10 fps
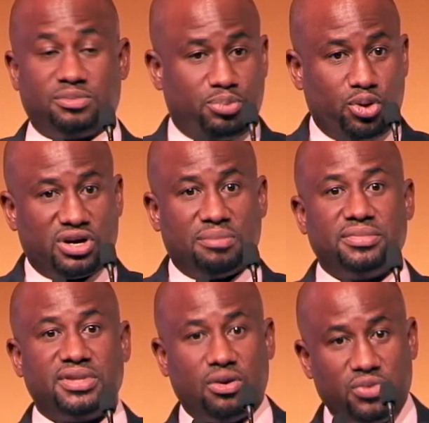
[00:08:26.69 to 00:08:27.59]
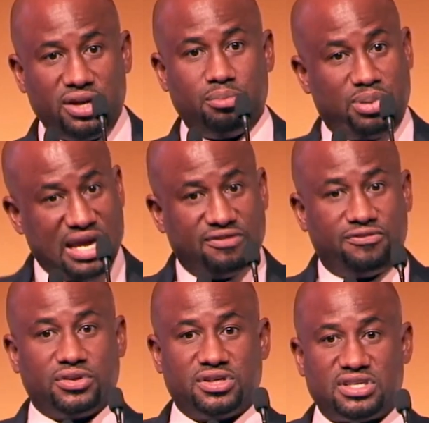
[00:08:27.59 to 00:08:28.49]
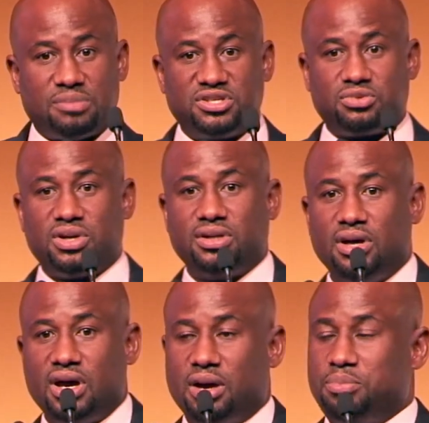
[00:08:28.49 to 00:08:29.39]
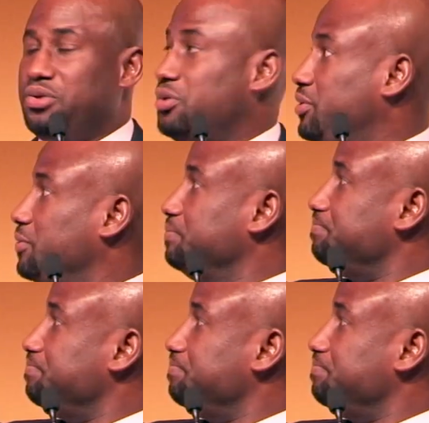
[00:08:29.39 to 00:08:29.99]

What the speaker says: program that we plan for the subsequent period.